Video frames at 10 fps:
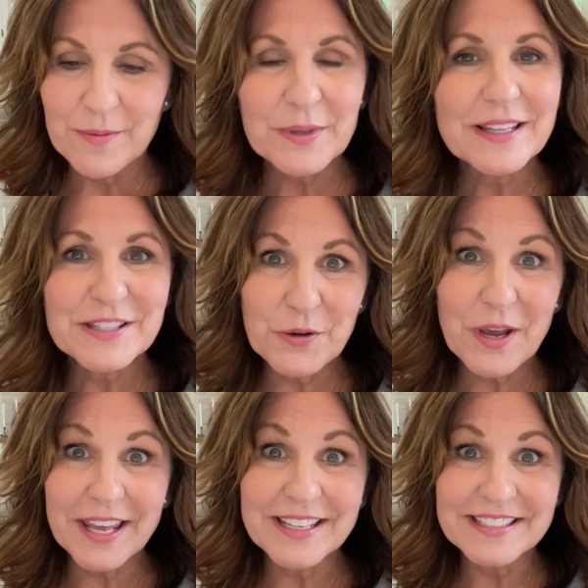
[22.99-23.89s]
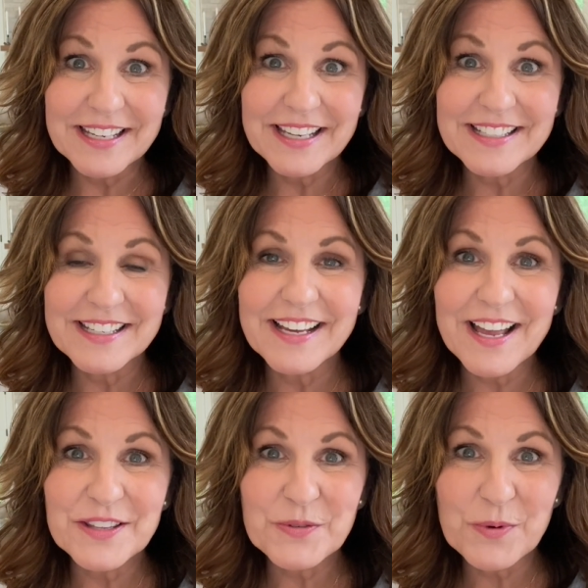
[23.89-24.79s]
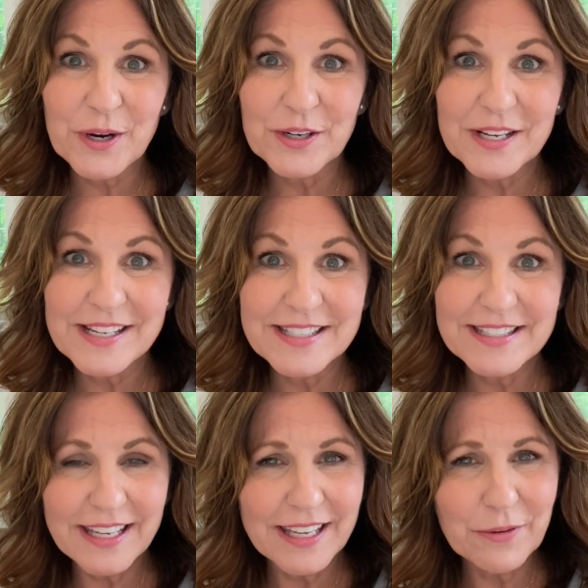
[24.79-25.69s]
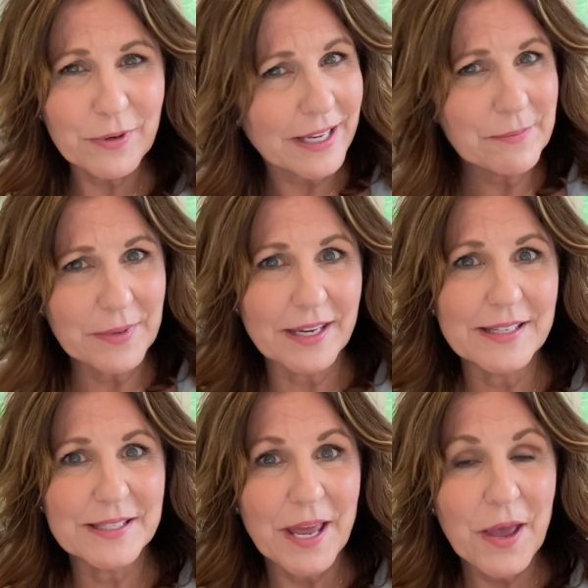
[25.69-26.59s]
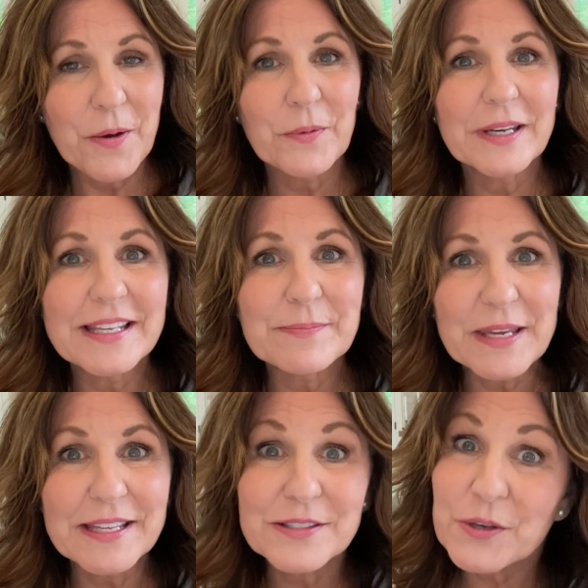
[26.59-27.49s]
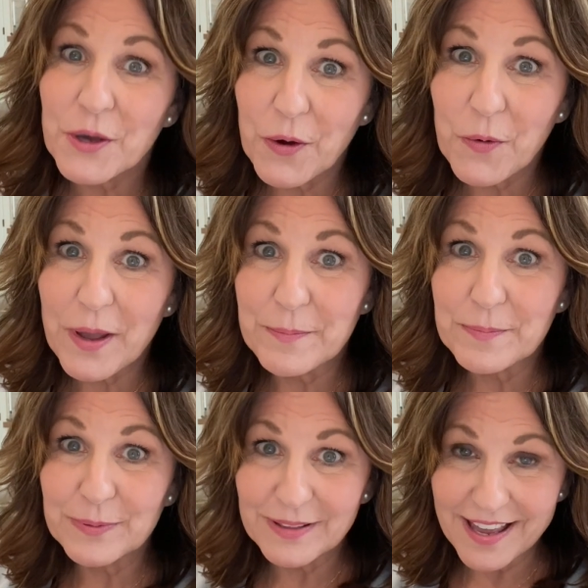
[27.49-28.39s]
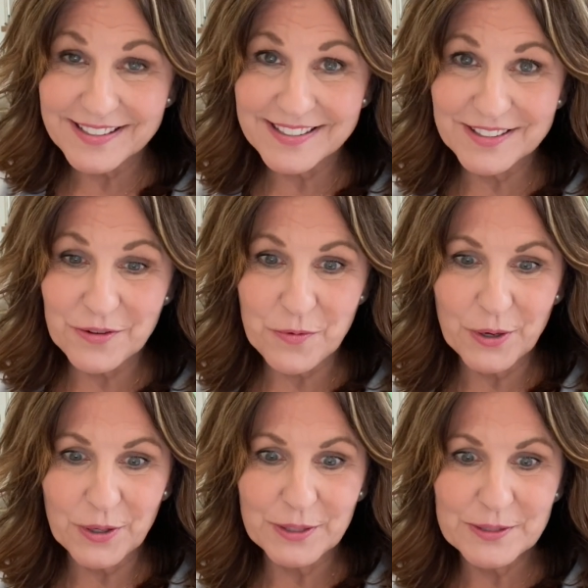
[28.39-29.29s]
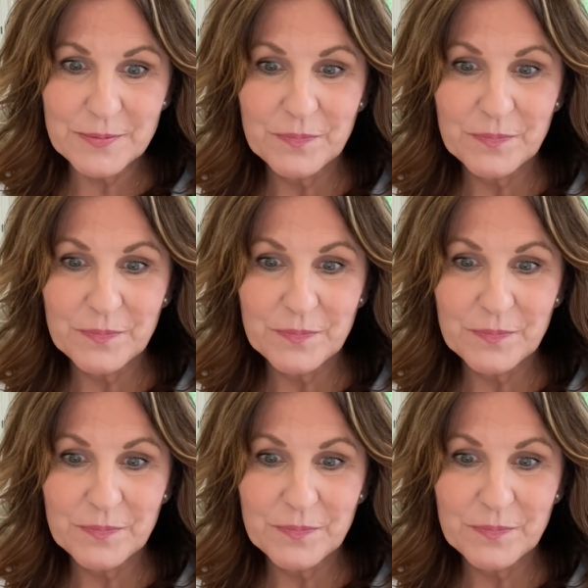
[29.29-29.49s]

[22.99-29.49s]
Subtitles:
But let's go ahead and dig into God's word and see what he means when he means go and bless the world.